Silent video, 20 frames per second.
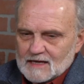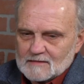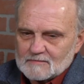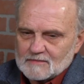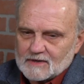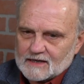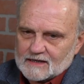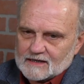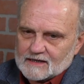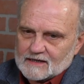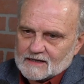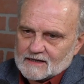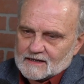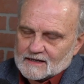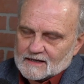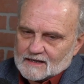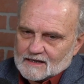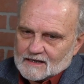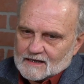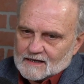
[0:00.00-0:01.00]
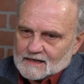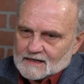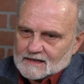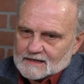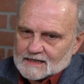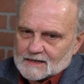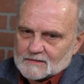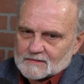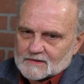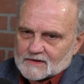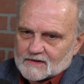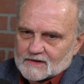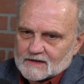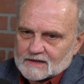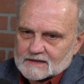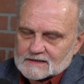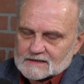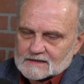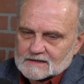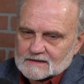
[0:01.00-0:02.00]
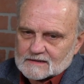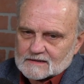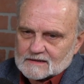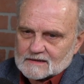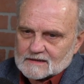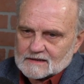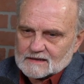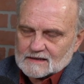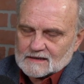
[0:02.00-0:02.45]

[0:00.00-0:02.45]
But Democrats and